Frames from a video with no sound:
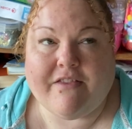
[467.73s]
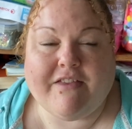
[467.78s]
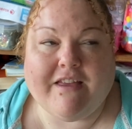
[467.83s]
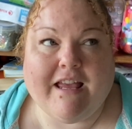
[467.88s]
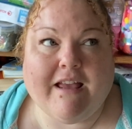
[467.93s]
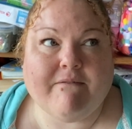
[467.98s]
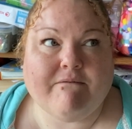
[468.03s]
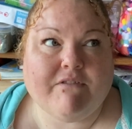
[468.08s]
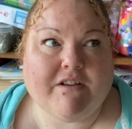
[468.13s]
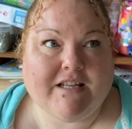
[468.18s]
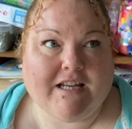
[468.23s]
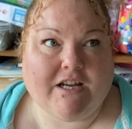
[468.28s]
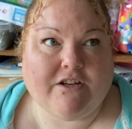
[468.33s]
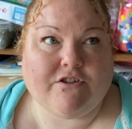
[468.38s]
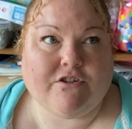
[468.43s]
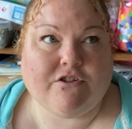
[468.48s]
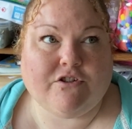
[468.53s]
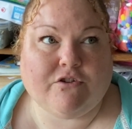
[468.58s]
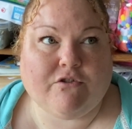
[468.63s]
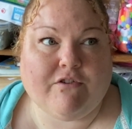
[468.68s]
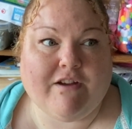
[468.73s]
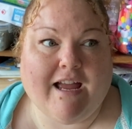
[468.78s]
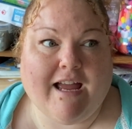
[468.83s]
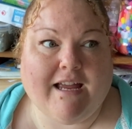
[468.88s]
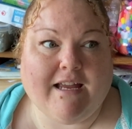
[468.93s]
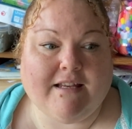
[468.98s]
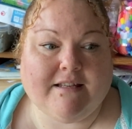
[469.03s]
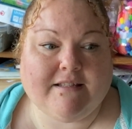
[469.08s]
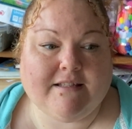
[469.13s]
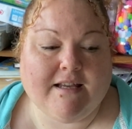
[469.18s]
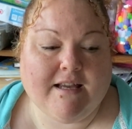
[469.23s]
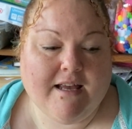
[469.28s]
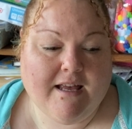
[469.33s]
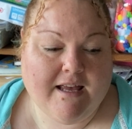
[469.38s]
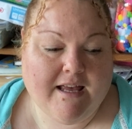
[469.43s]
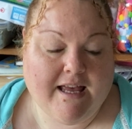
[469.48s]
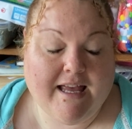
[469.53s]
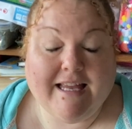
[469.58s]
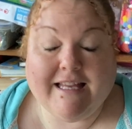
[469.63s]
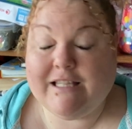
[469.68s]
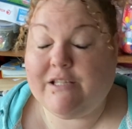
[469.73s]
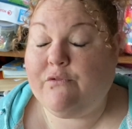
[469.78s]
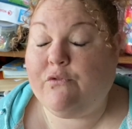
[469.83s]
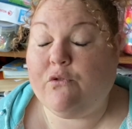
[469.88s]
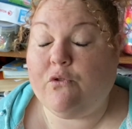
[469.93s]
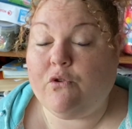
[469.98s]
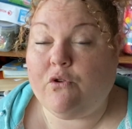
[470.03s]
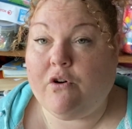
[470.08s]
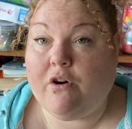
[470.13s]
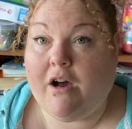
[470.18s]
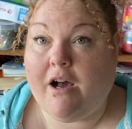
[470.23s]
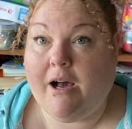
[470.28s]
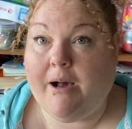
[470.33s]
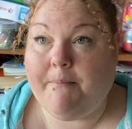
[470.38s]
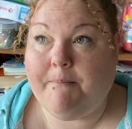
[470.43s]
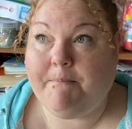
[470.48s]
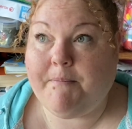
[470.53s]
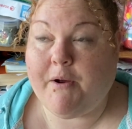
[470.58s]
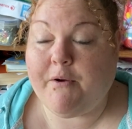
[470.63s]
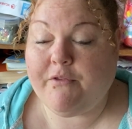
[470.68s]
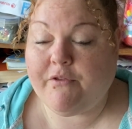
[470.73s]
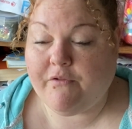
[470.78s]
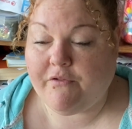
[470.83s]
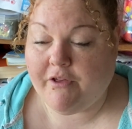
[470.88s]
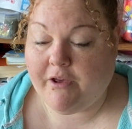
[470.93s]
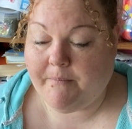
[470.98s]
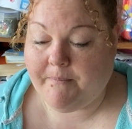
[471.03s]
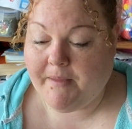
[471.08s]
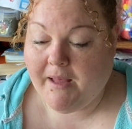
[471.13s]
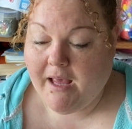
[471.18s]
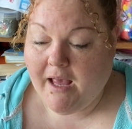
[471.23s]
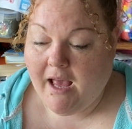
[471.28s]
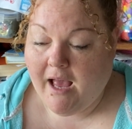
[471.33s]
The invitation to create is for both of them.